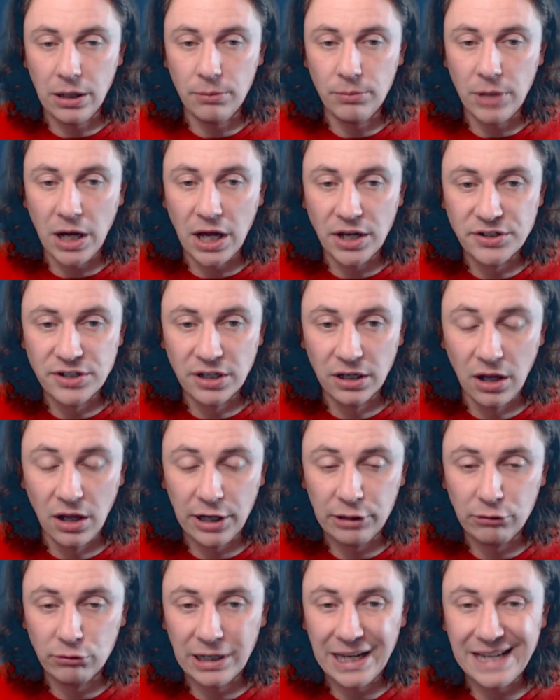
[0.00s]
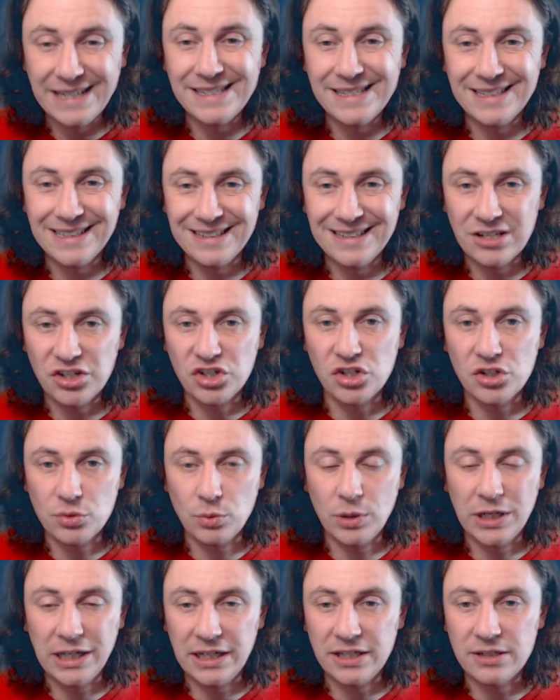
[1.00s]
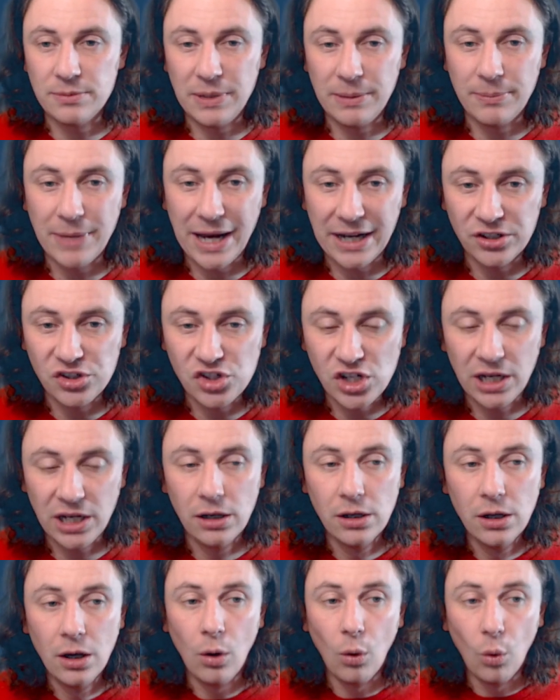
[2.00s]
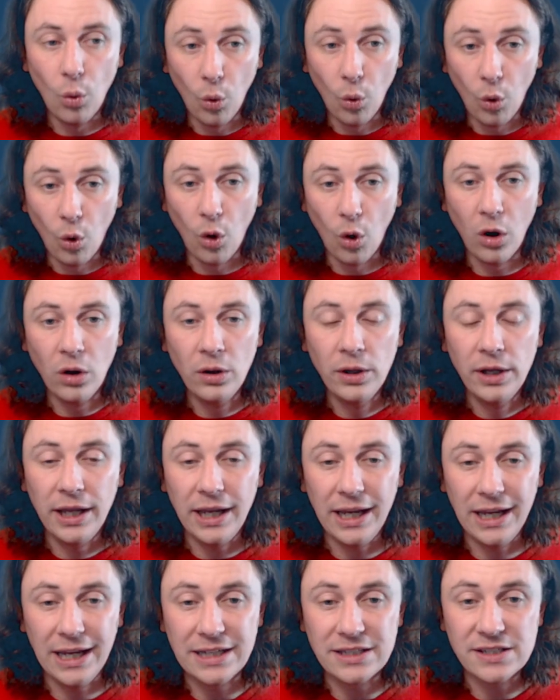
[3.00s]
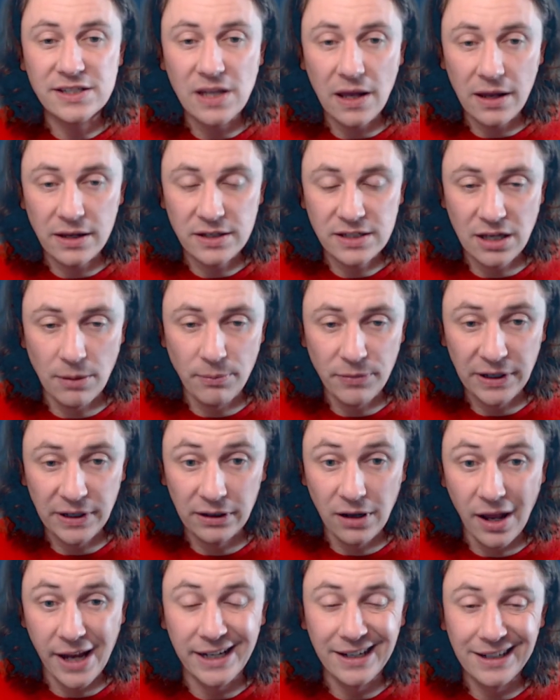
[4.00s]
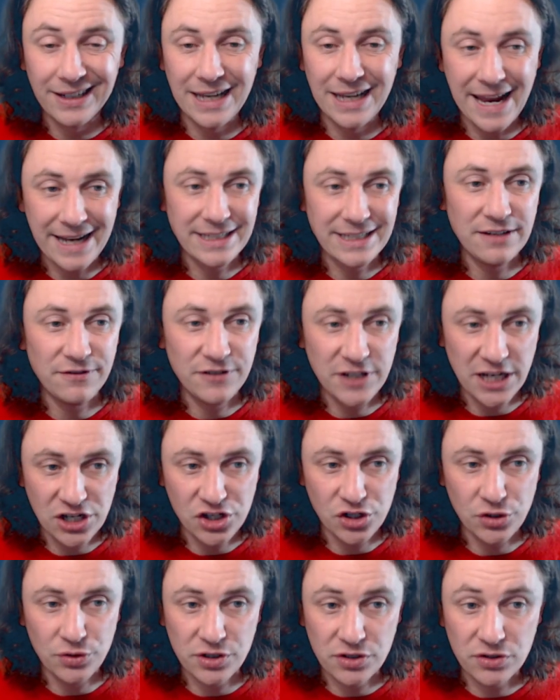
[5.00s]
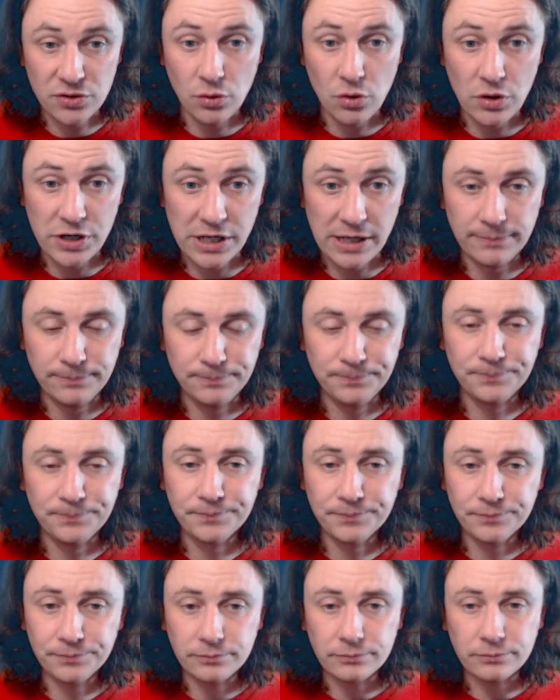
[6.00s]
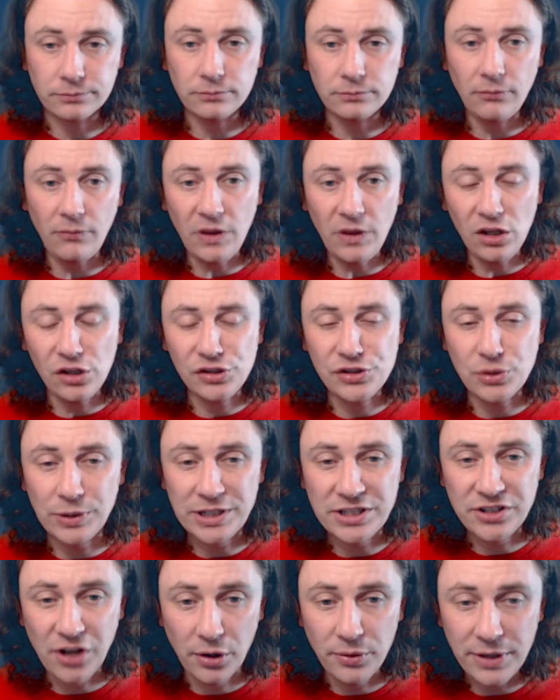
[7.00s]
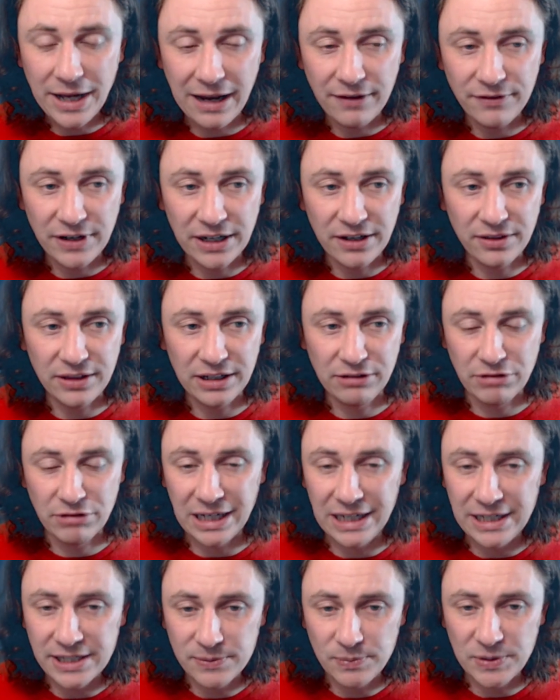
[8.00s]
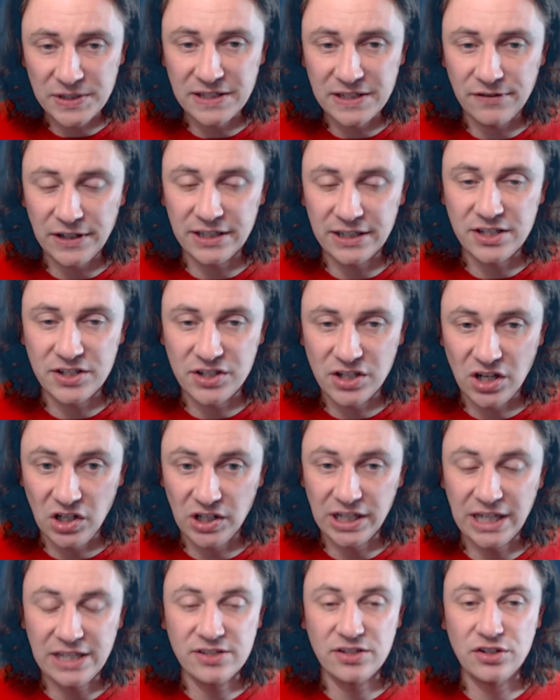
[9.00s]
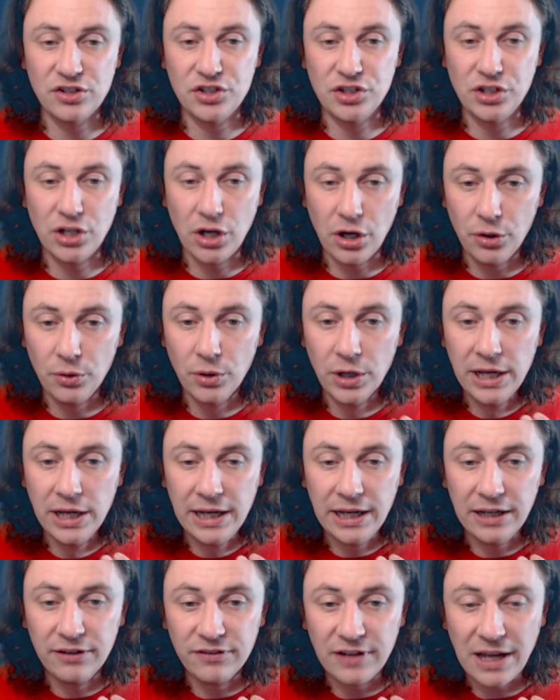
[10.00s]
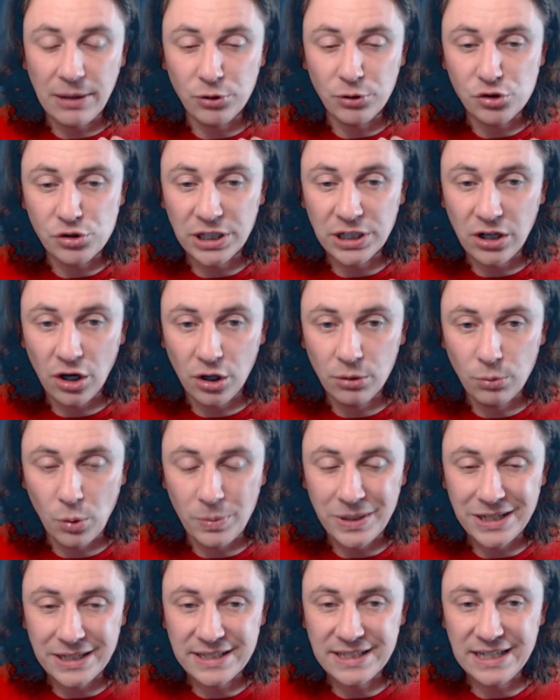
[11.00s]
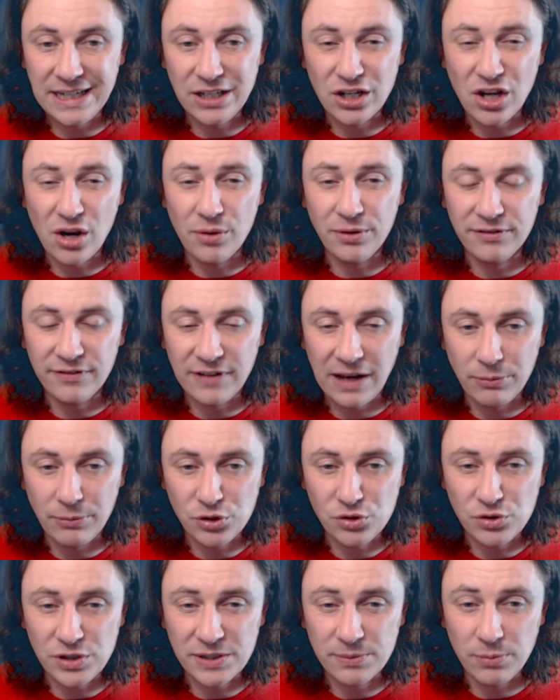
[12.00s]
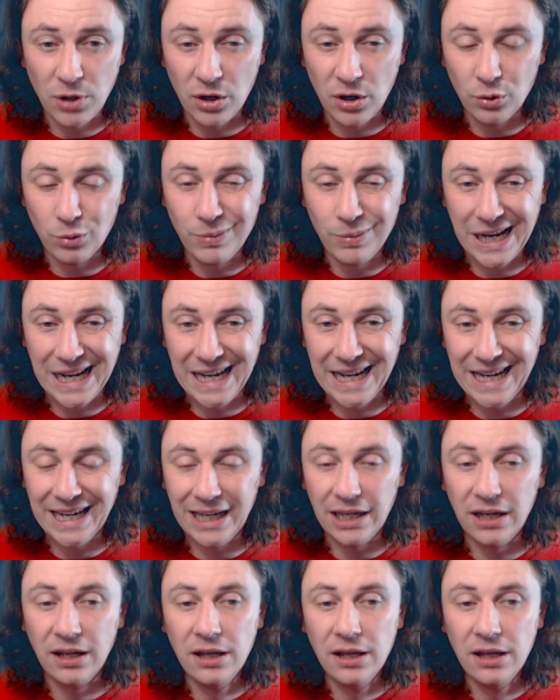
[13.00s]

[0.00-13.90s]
underlying related conditions we need to be managing, or it's something like a connective tissue disorder. So we don't have anything really specific to target. So there's no inflammatory comorbidity, no inflammatory spinal pain,